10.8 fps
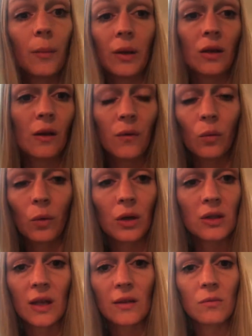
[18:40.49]
I mean, if you want to
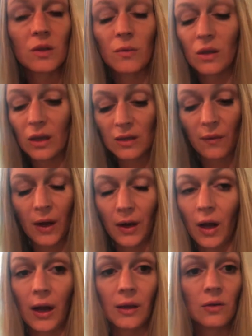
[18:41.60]
send them to me, that's fine.
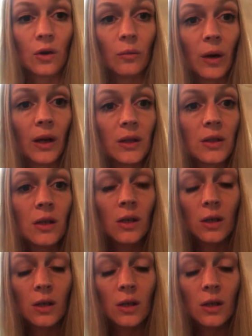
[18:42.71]
I don't mind.